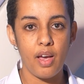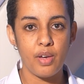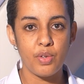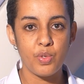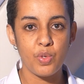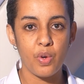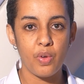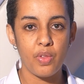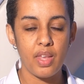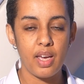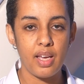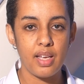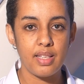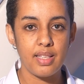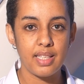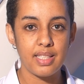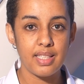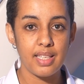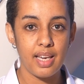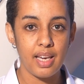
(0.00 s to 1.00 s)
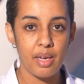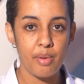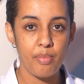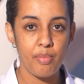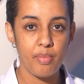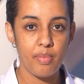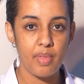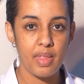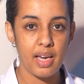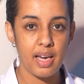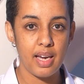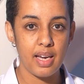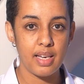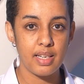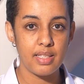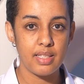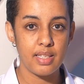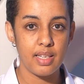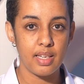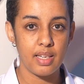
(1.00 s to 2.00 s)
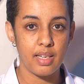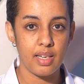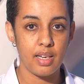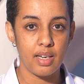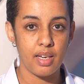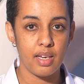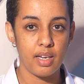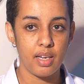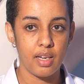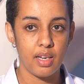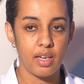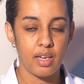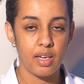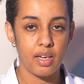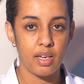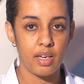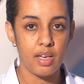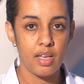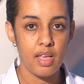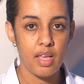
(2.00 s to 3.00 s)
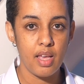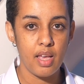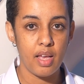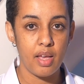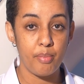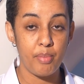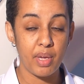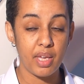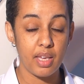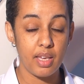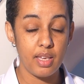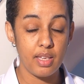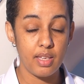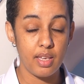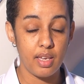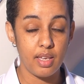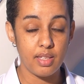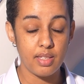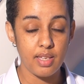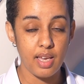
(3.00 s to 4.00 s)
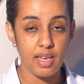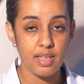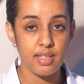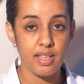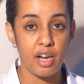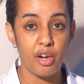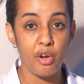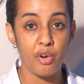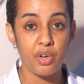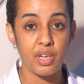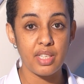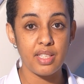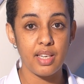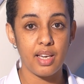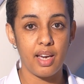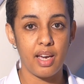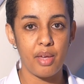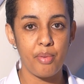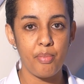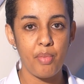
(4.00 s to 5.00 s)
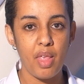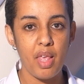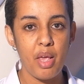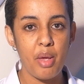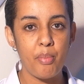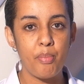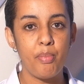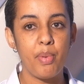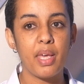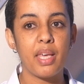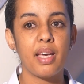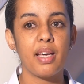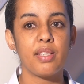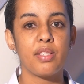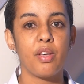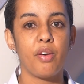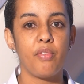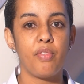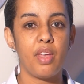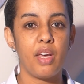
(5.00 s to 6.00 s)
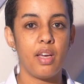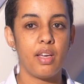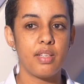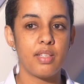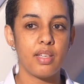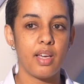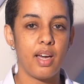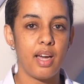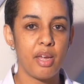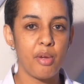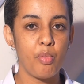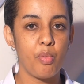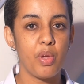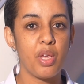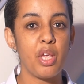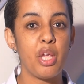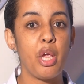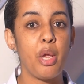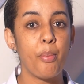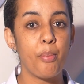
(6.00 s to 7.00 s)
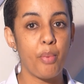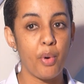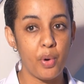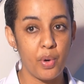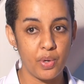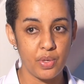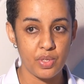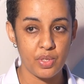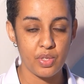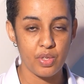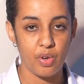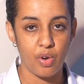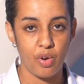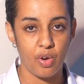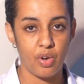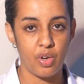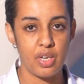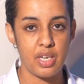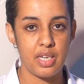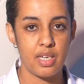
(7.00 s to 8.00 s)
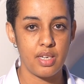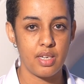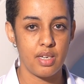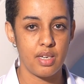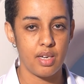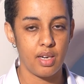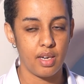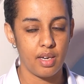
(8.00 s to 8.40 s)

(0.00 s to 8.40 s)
So the time that it takes a longer time because of the time we impose on